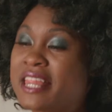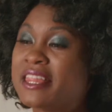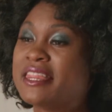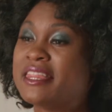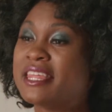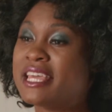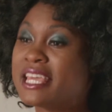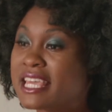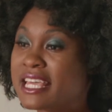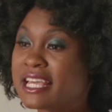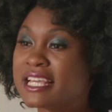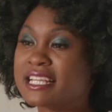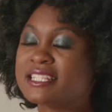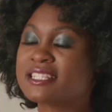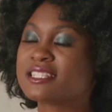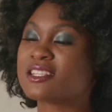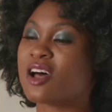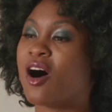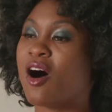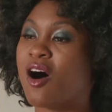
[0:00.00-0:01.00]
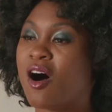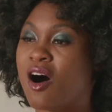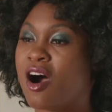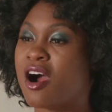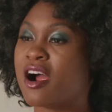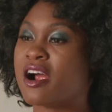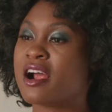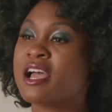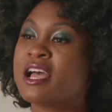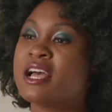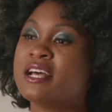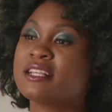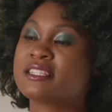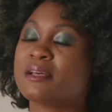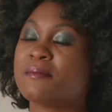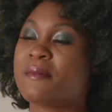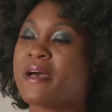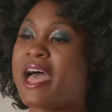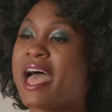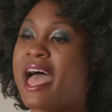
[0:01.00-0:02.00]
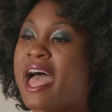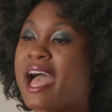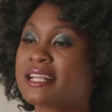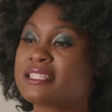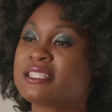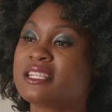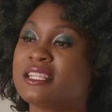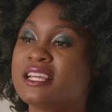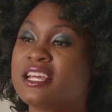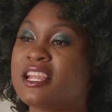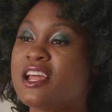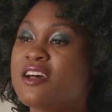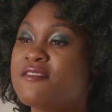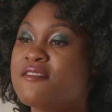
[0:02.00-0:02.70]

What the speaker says: These are some excellent